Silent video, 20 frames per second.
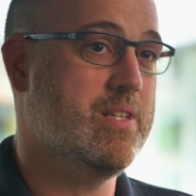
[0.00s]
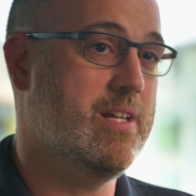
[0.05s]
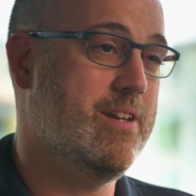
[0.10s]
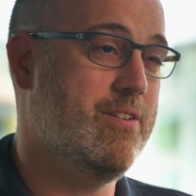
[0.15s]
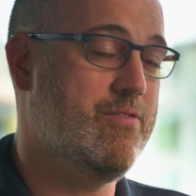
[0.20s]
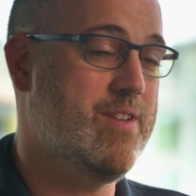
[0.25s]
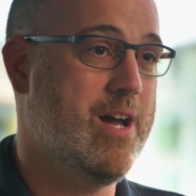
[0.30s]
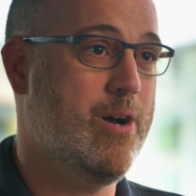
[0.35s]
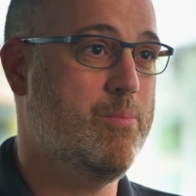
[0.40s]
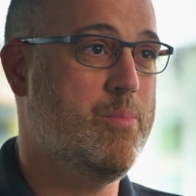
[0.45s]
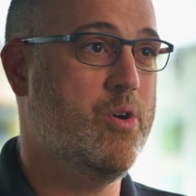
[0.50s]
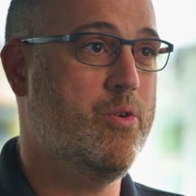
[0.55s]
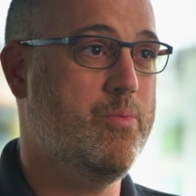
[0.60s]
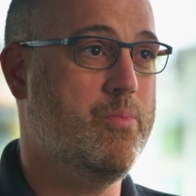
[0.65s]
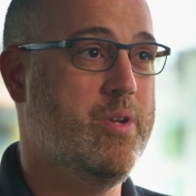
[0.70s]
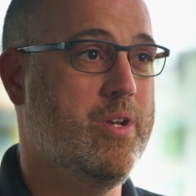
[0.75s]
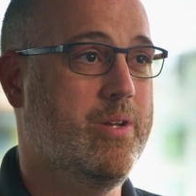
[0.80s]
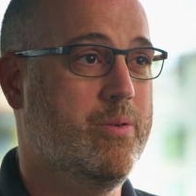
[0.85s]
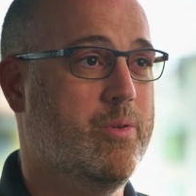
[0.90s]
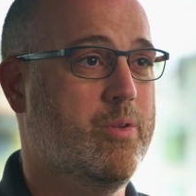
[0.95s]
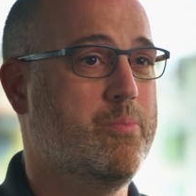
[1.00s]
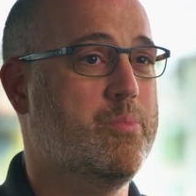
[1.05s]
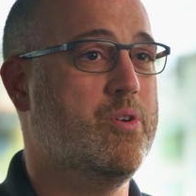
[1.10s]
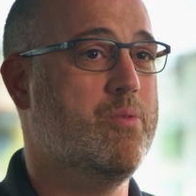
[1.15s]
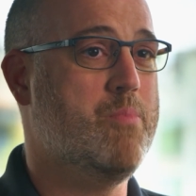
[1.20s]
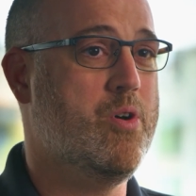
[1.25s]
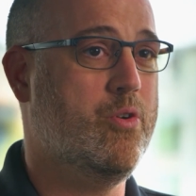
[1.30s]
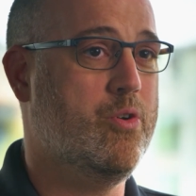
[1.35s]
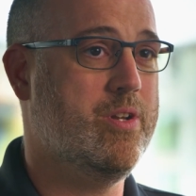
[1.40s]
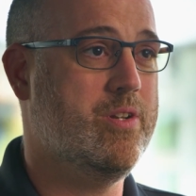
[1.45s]
They have now both been able to
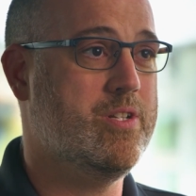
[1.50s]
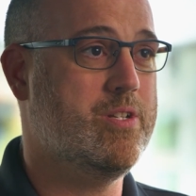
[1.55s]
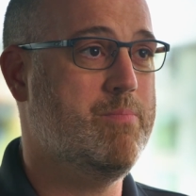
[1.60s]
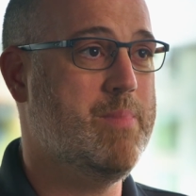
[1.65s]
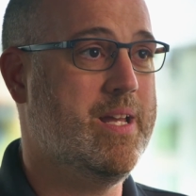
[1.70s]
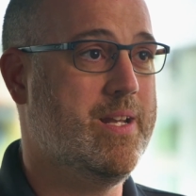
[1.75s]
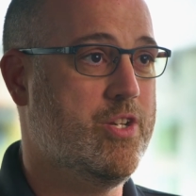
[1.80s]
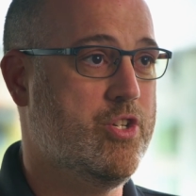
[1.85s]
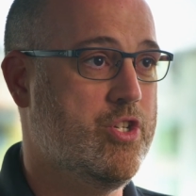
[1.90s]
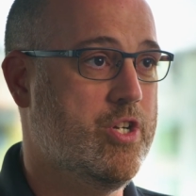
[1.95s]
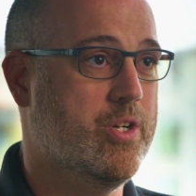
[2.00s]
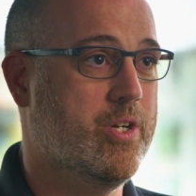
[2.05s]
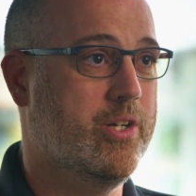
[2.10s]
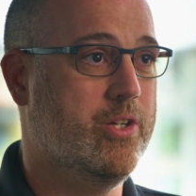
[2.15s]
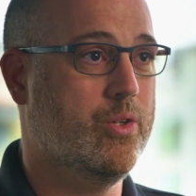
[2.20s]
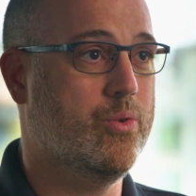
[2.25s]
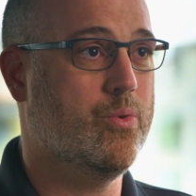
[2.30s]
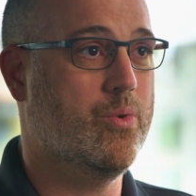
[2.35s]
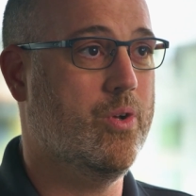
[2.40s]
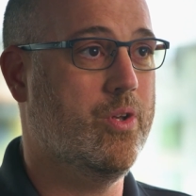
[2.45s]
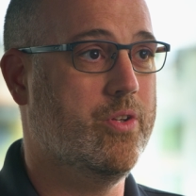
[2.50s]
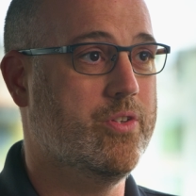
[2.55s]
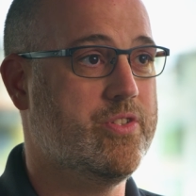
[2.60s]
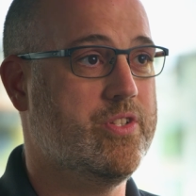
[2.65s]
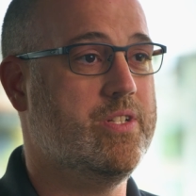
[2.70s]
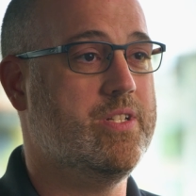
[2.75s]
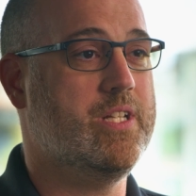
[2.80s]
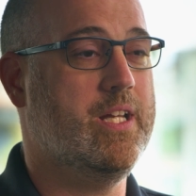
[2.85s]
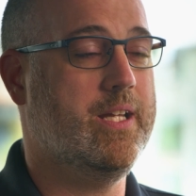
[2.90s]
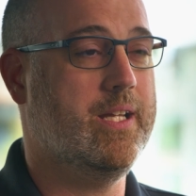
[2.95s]
promote into managerial
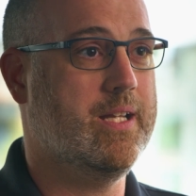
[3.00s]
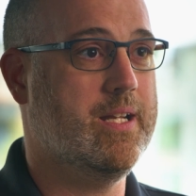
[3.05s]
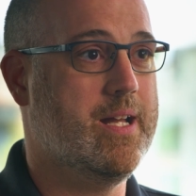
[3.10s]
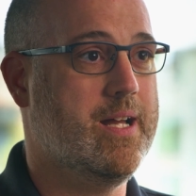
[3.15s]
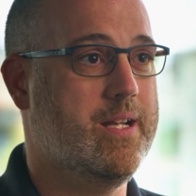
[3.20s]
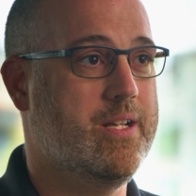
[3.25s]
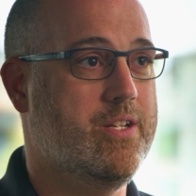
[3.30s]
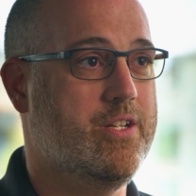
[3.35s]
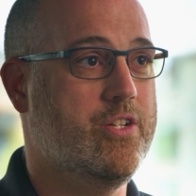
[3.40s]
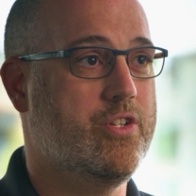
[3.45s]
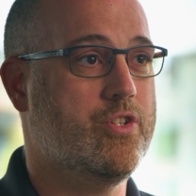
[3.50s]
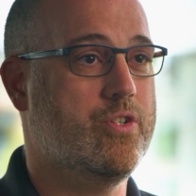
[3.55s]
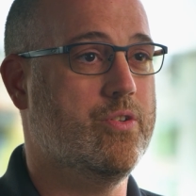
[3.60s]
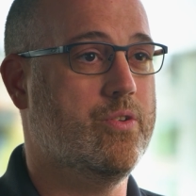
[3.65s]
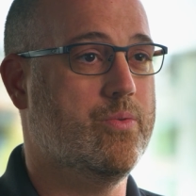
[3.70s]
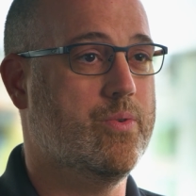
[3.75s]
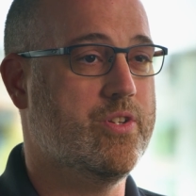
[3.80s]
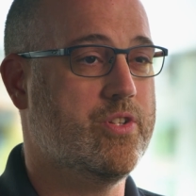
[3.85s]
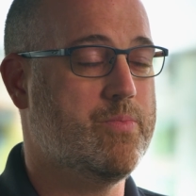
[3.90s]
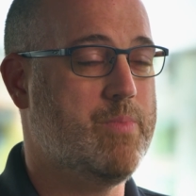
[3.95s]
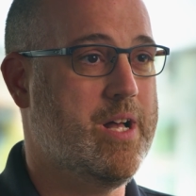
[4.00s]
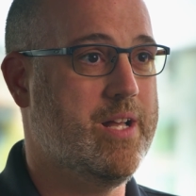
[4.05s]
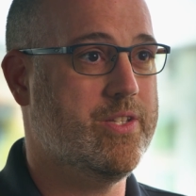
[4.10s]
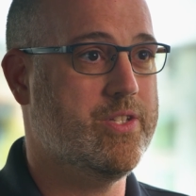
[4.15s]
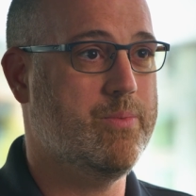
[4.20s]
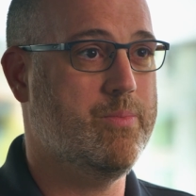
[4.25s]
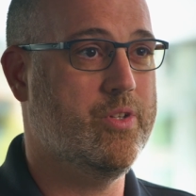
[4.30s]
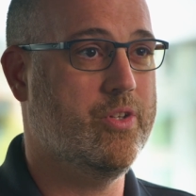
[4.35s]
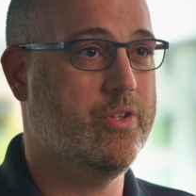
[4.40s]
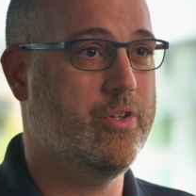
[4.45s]
roles and taken on additional
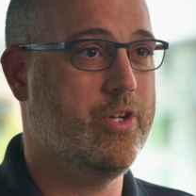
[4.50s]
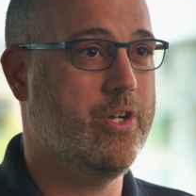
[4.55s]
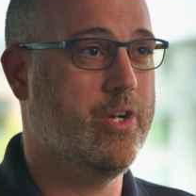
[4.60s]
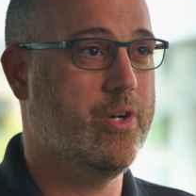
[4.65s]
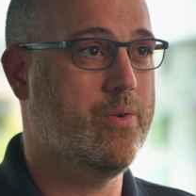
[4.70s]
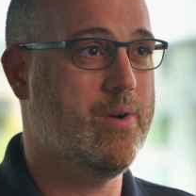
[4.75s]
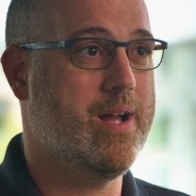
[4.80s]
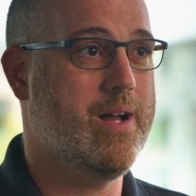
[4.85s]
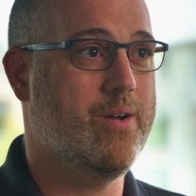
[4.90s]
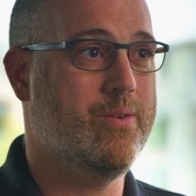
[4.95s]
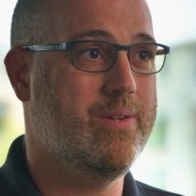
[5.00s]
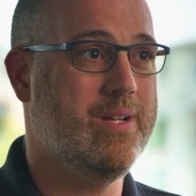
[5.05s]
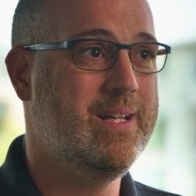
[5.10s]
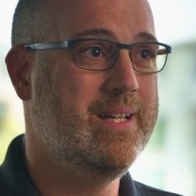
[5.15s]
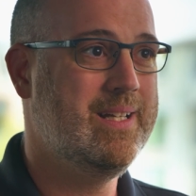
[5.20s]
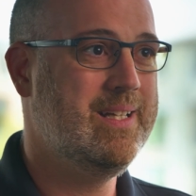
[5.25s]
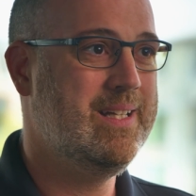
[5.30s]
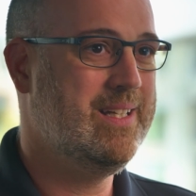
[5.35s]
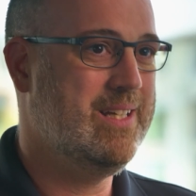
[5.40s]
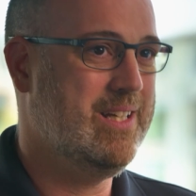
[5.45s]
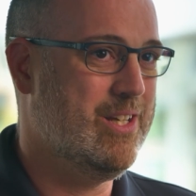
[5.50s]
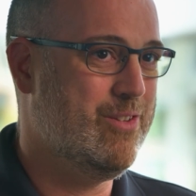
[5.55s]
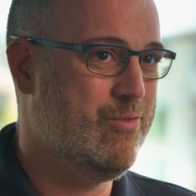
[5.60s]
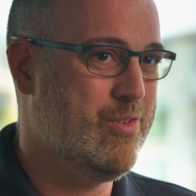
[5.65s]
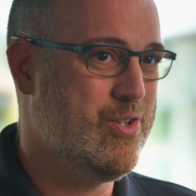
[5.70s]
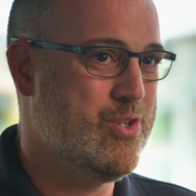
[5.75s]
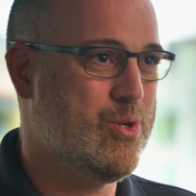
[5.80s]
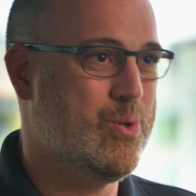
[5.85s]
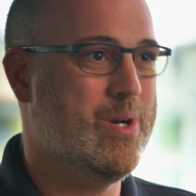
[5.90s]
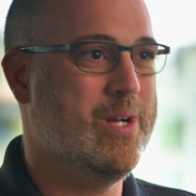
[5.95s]
responsibility around
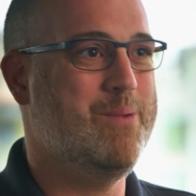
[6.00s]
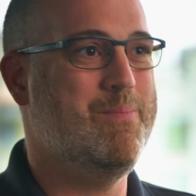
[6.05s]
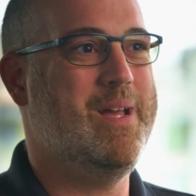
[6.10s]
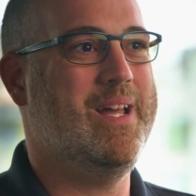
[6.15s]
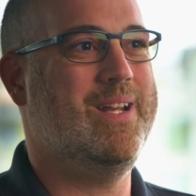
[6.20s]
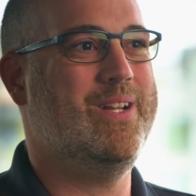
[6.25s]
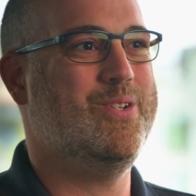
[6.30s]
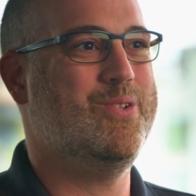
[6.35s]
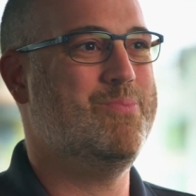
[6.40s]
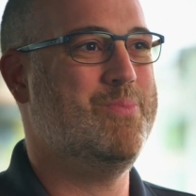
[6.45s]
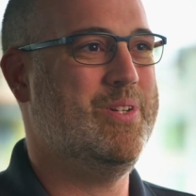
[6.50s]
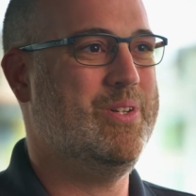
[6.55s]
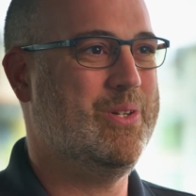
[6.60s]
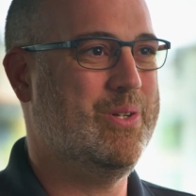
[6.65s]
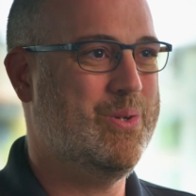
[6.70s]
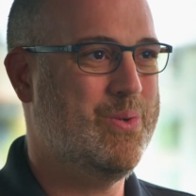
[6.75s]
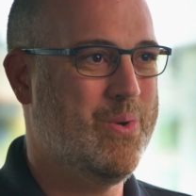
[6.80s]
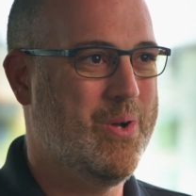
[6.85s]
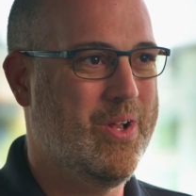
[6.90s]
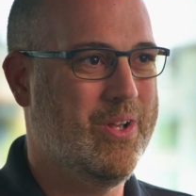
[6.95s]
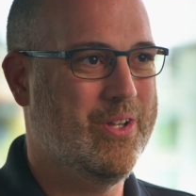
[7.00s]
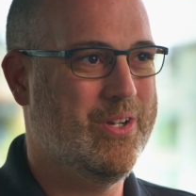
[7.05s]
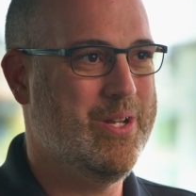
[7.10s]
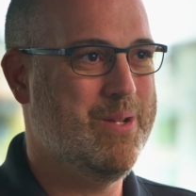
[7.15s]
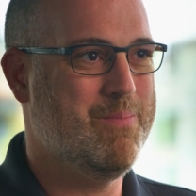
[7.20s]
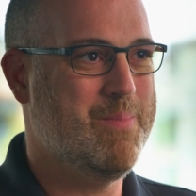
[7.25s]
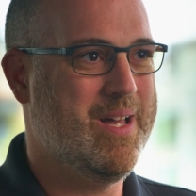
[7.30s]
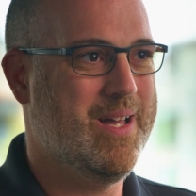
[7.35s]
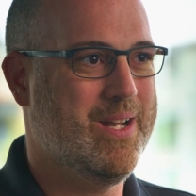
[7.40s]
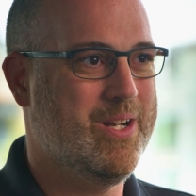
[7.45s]
inventory management,
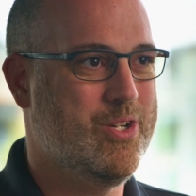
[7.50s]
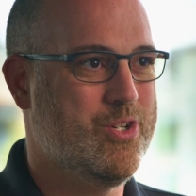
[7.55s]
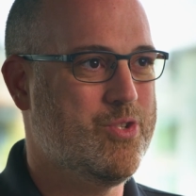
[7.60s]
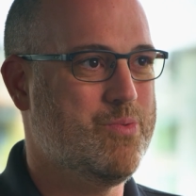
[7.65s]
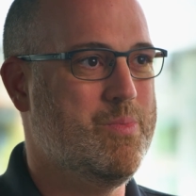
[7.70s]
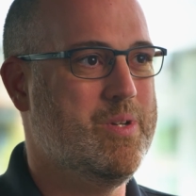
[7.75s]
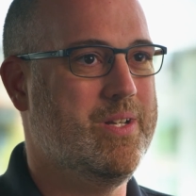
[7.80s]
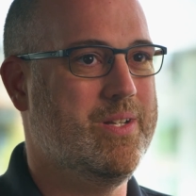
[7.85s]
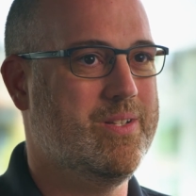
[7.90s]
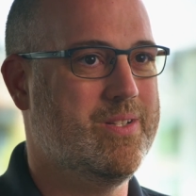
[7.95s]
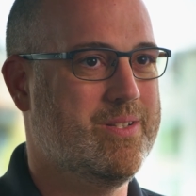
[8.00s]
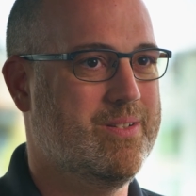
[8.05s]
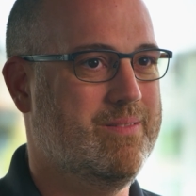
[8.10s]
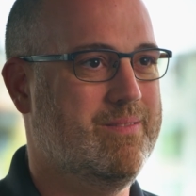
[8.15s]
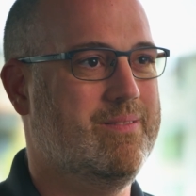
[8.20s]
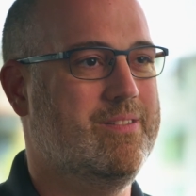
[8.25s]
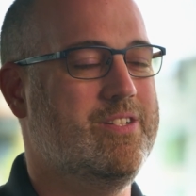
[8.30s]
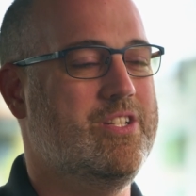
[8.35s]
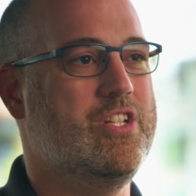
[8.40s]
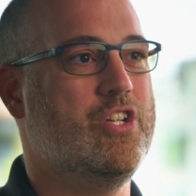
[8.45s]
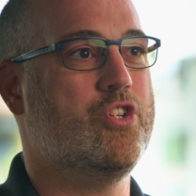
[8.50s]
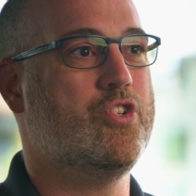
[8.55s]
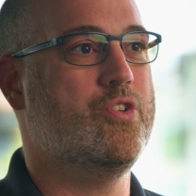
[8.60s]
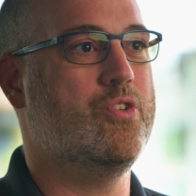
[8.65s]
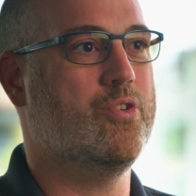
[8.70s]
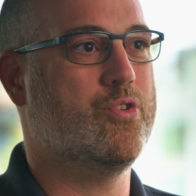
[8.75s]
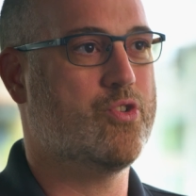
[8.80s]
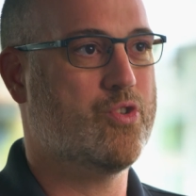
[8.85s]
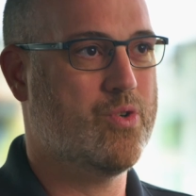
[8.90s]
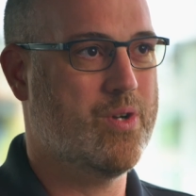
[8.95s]
quality management,
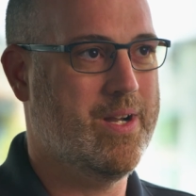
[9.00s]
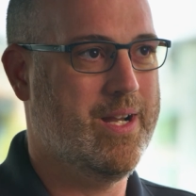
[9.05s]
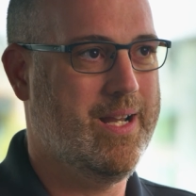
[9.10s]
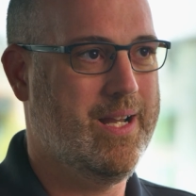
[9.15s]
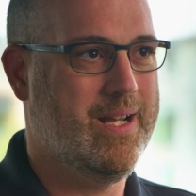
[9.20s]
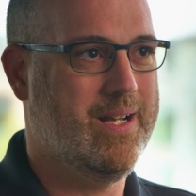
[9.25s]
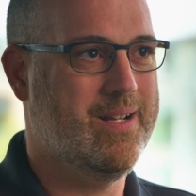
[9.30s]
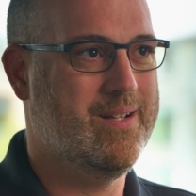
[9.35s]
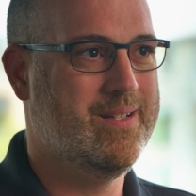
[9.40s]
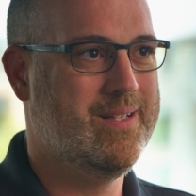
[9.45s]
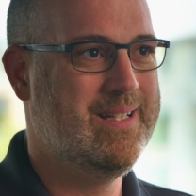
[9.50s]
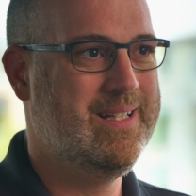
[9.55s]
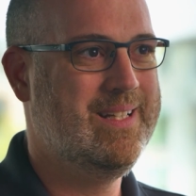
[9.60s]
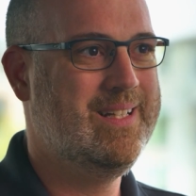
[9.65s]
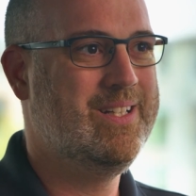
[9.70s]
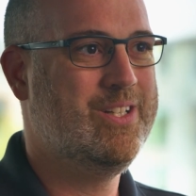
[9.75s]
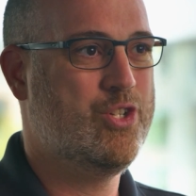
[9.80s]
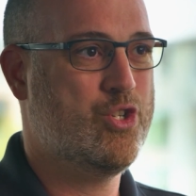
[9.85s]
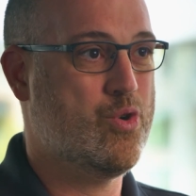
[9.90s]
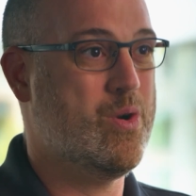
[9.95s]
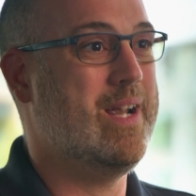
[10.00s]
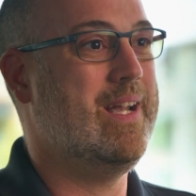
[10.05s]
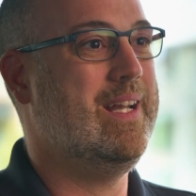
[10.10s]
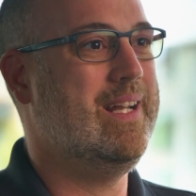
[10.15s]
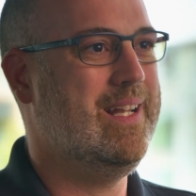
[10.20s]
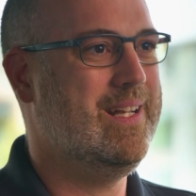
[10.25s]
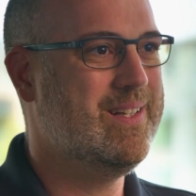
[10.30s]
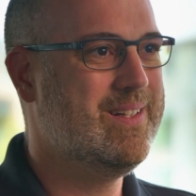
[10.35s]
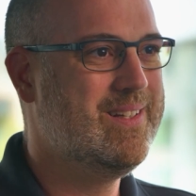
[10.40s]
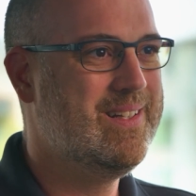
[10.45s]
additional trade
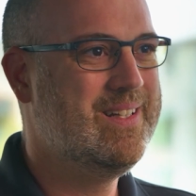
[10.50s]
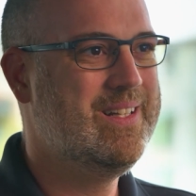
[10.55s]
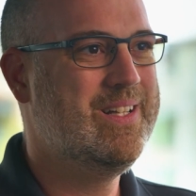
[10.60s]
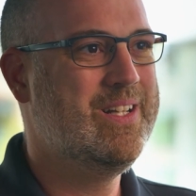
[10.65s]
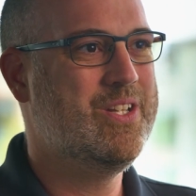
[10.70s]
training,